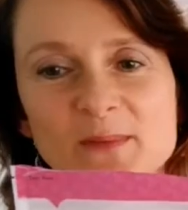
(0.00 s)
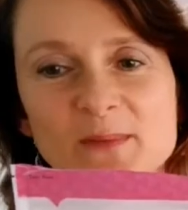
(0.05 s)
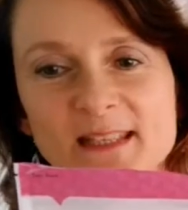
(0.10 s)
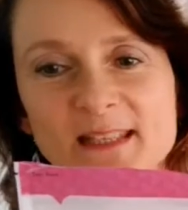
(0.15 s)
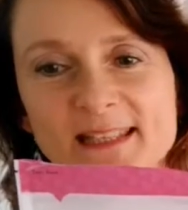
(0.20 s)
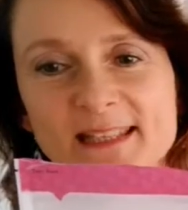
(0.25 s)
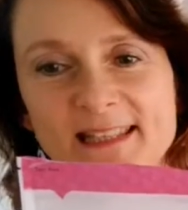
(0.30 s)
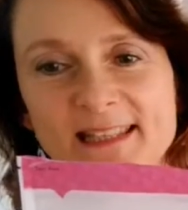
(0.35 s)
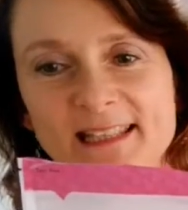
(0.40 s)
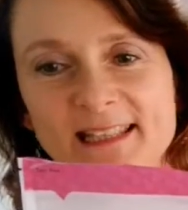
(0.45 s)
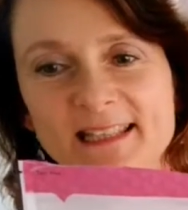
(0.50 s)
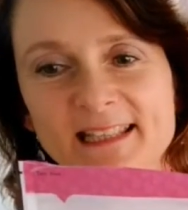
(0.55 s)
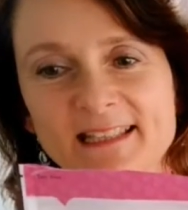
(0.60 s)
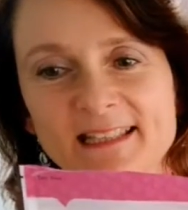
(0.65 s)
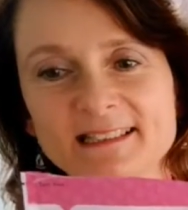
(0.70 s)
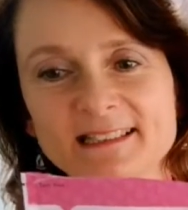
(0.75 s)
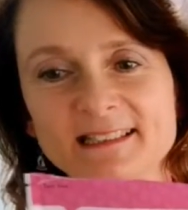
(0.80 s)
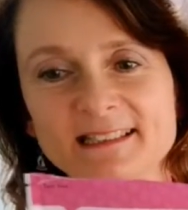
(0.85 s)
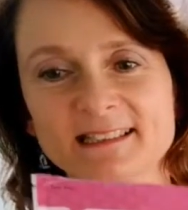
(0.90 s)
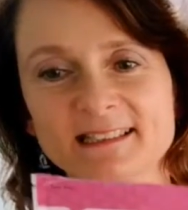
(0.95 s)
many
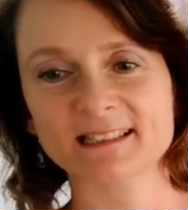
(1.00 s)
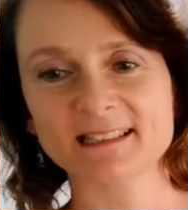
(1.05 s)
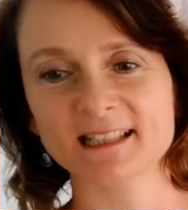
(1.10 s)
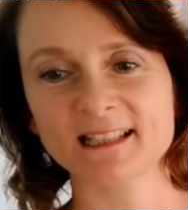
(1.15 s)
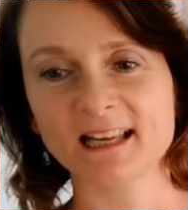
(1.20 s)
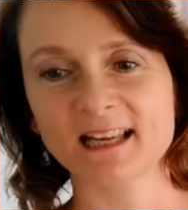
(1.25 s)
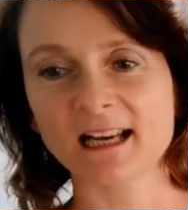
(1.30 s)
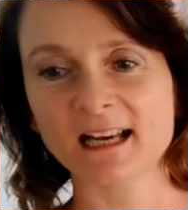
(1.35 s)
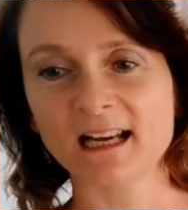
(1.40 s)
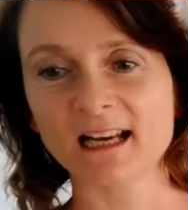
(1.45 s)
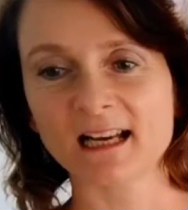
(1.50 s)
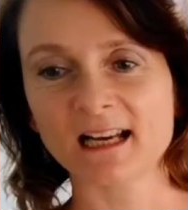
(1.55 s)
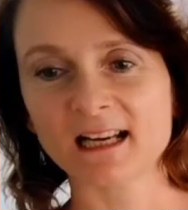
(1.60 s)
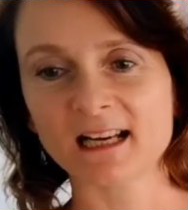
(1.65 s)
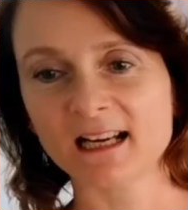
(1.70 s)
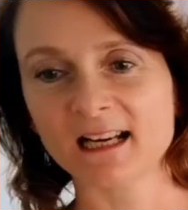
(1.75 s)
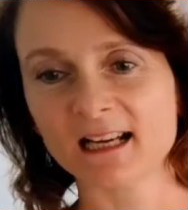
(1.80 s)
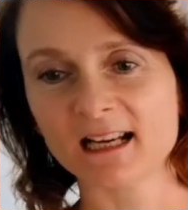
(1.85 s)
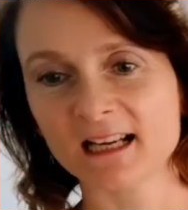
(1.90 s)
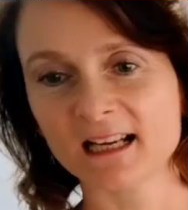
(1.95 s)
things.
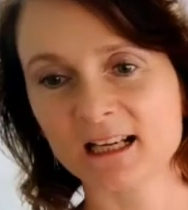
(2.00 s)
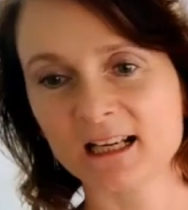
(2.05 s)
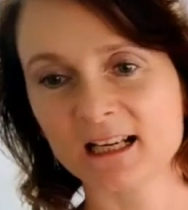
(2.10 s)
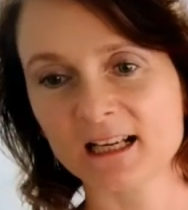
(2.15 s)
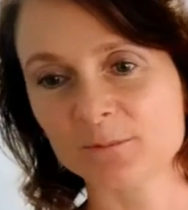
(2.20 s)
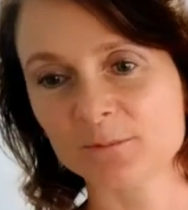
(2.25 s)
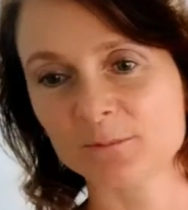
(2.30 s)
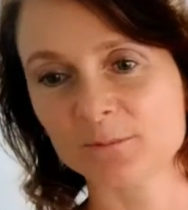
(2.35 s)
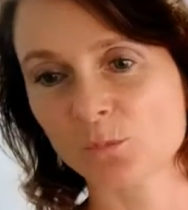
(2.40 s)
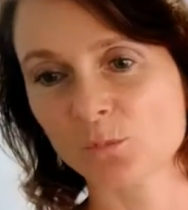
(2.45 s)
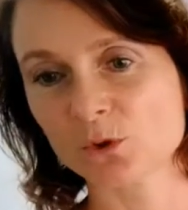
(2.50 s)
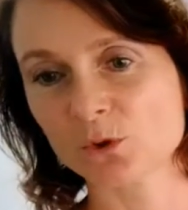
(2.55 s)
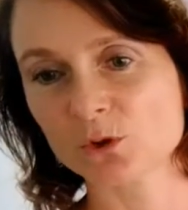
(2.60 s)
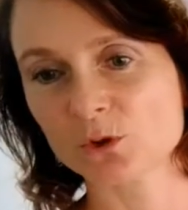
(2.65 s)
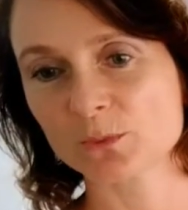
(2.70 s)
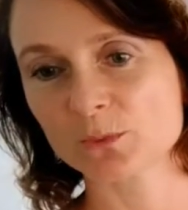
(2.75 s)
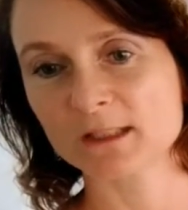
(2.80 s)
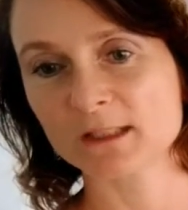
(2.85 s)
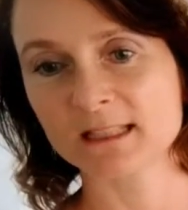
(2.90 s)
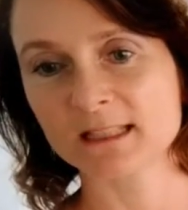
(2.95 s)
What do
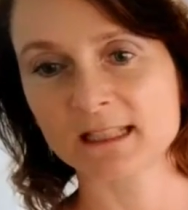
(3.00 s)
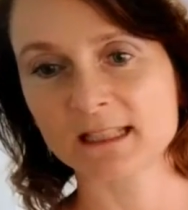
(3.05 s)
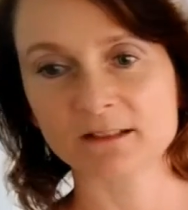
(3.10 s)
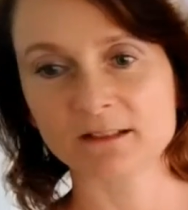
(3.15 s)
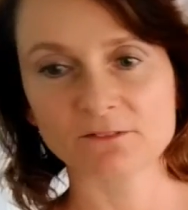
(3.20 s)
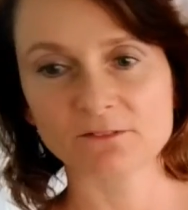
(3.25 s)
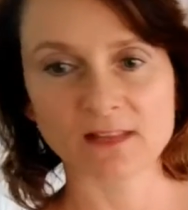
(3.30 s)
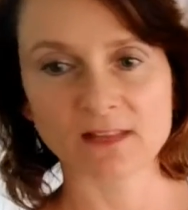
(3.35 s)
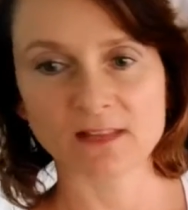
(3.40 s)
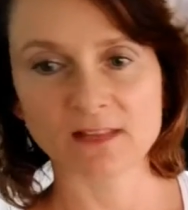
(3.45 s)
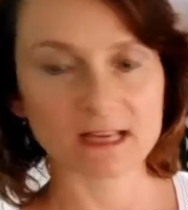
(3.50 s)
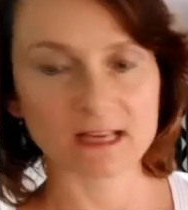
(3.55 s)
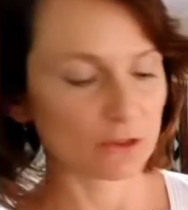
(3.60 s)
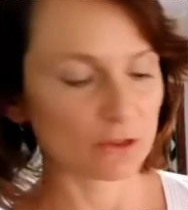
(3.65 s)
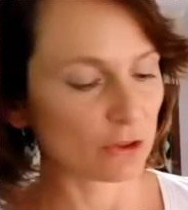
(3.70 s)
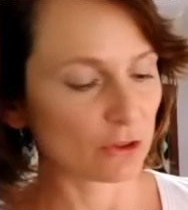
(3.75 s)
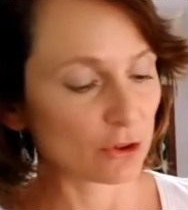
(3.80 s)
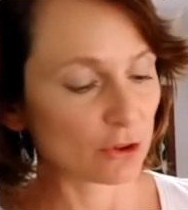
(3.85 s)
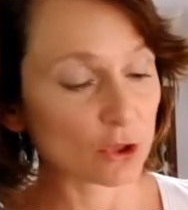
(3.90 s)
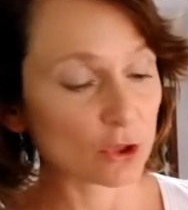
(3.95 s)
we need? About
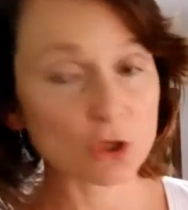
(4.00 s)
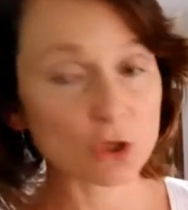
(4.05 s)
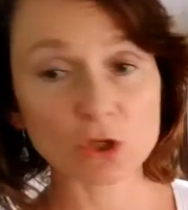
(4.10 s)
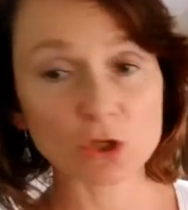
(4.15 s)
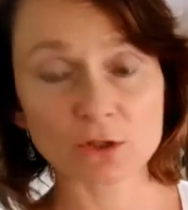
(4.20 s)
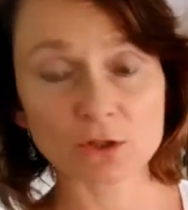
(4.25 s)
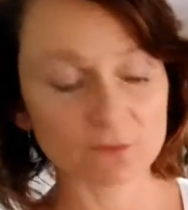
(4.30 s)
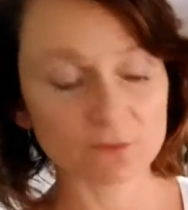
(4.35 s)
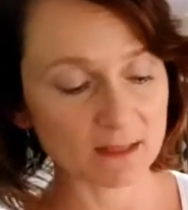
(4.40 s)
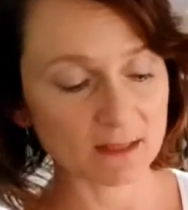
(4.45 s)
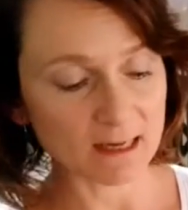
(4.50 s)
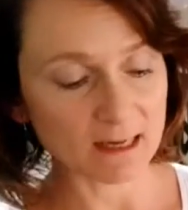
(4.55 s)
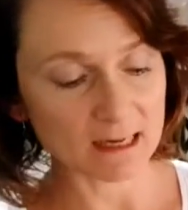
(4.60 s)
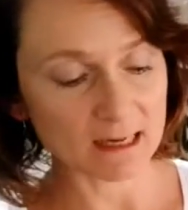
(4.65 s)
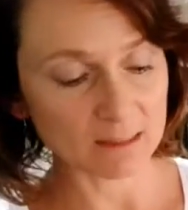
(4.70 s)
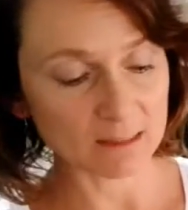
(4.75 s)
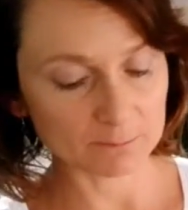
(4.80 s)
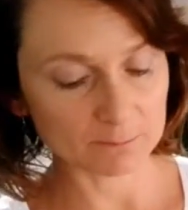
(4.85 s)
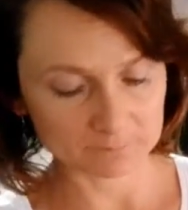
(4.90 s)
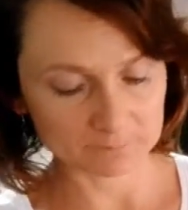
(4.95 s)
1/3
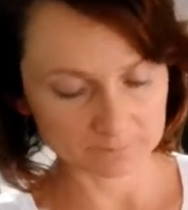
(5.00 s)
cup